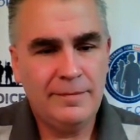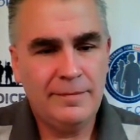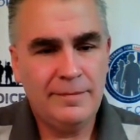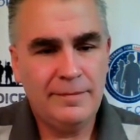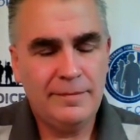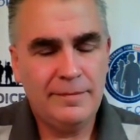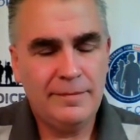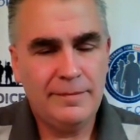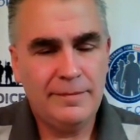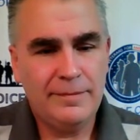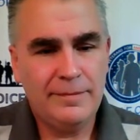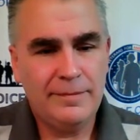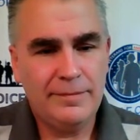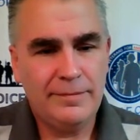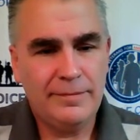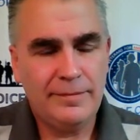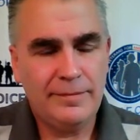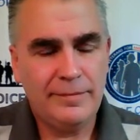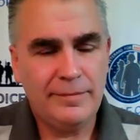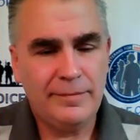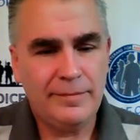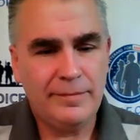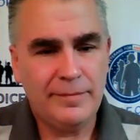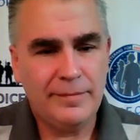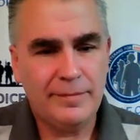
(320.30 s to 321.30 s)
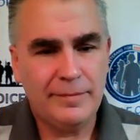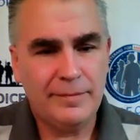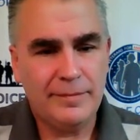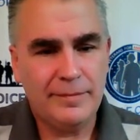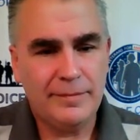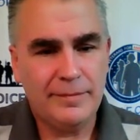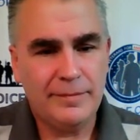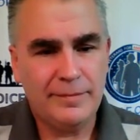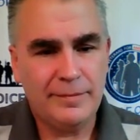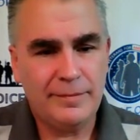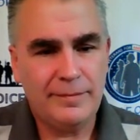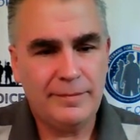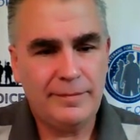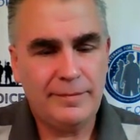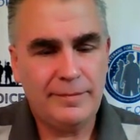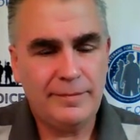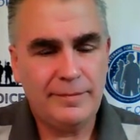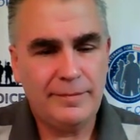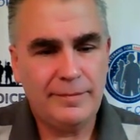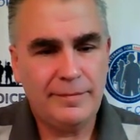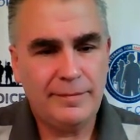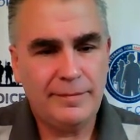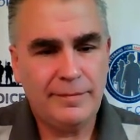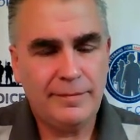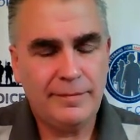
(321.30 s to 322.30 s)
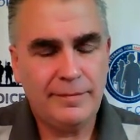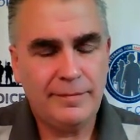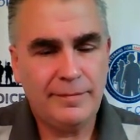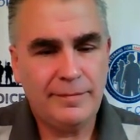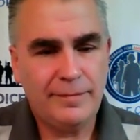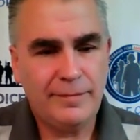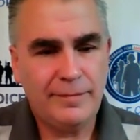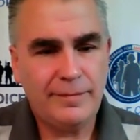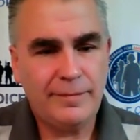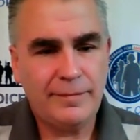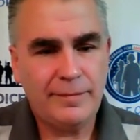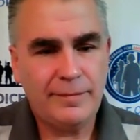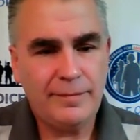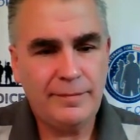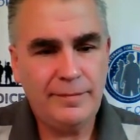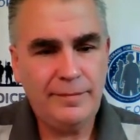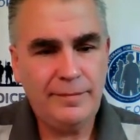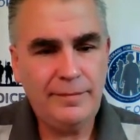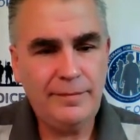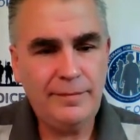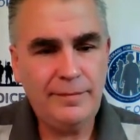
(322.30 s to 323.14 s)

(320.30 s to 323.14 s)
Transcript: (silent)